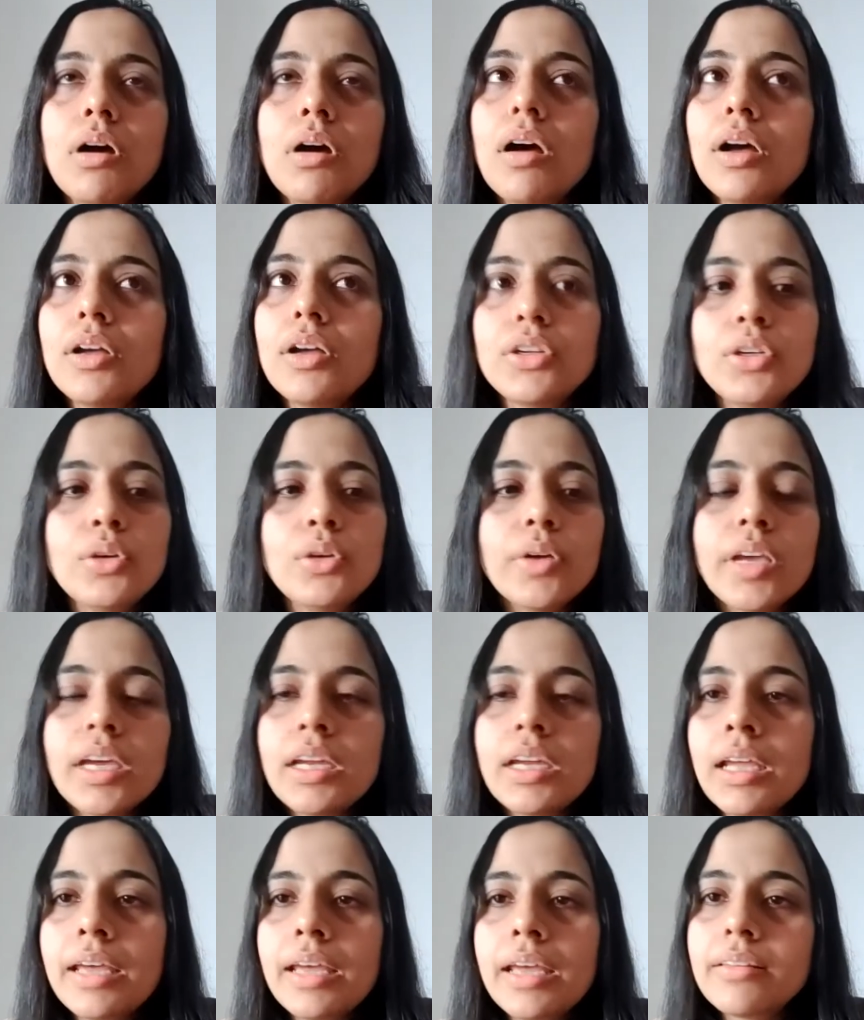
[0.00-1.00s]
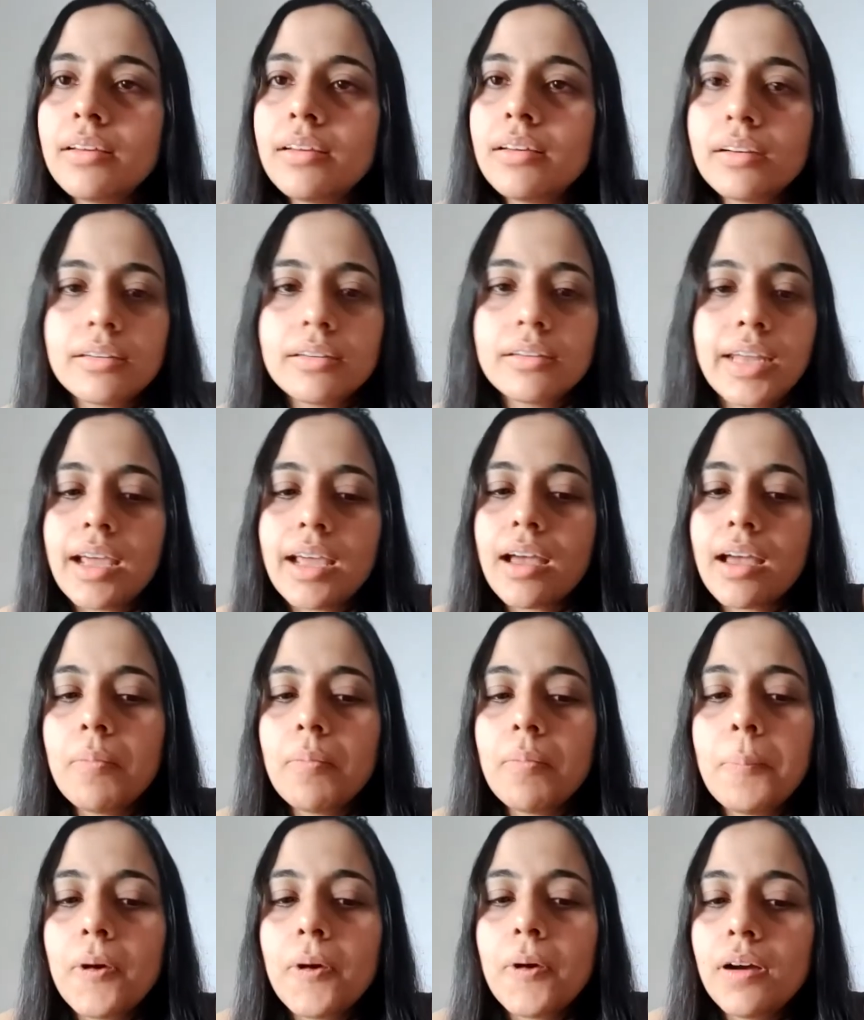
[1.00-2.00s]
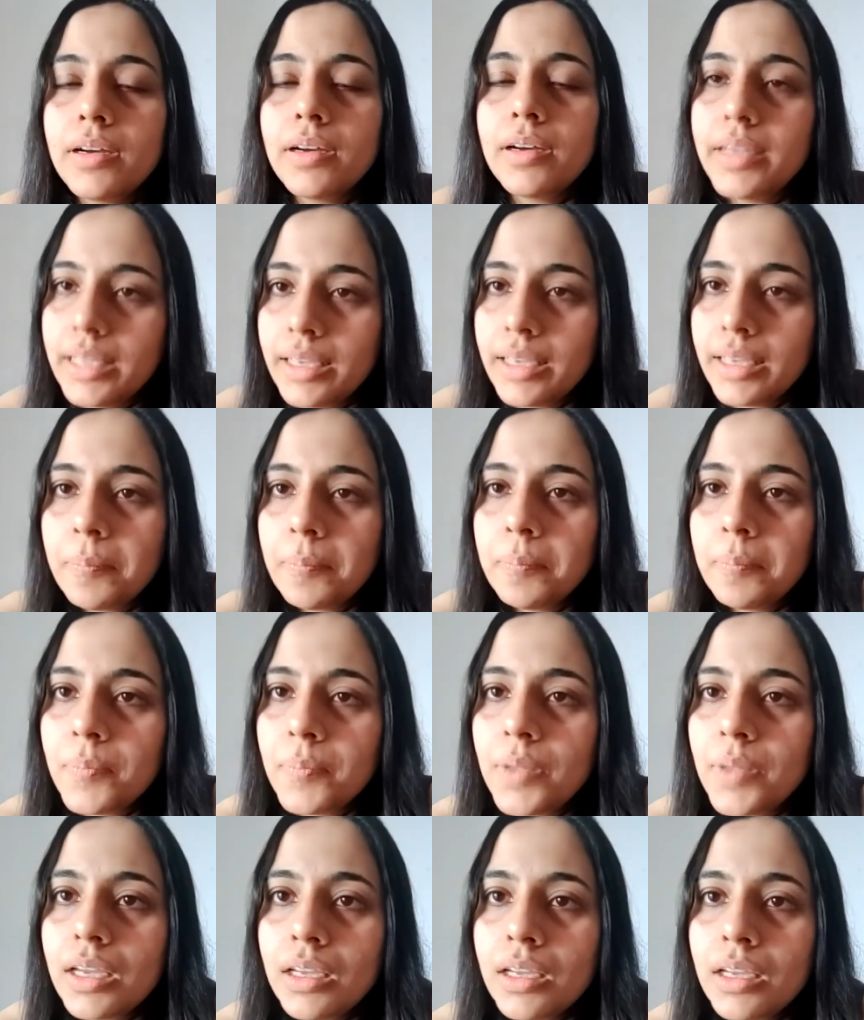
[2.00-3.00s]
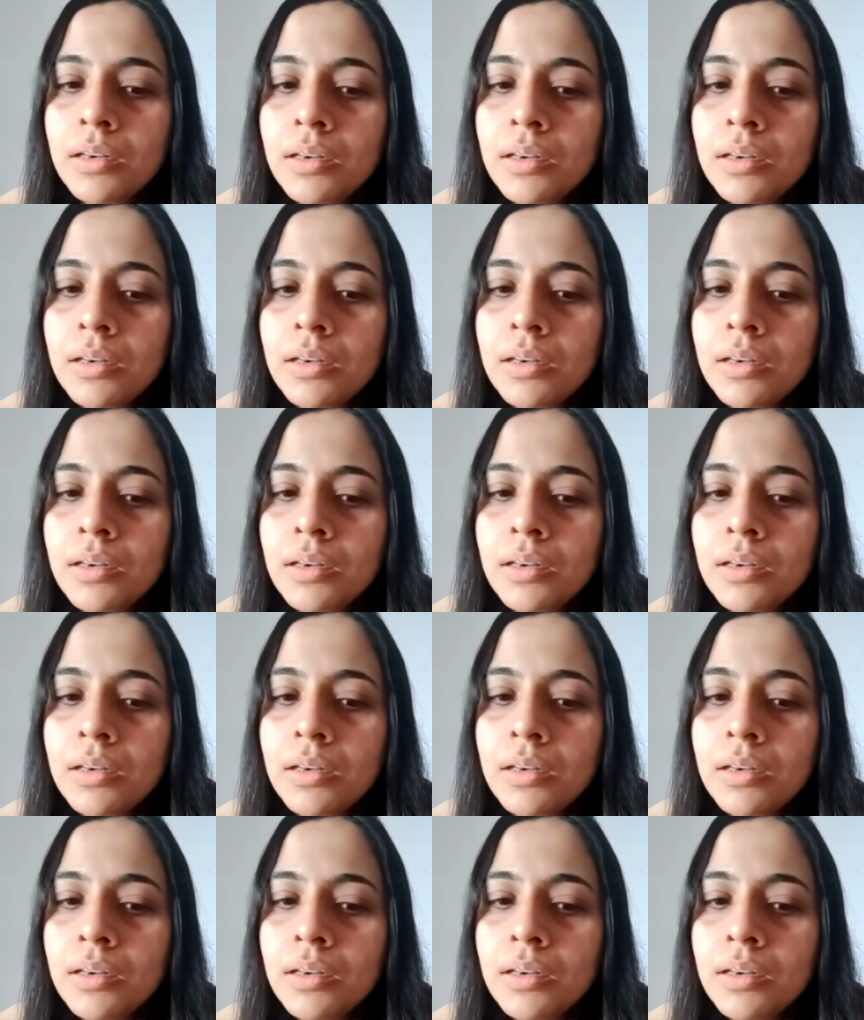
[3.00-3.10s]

you can either take up DM in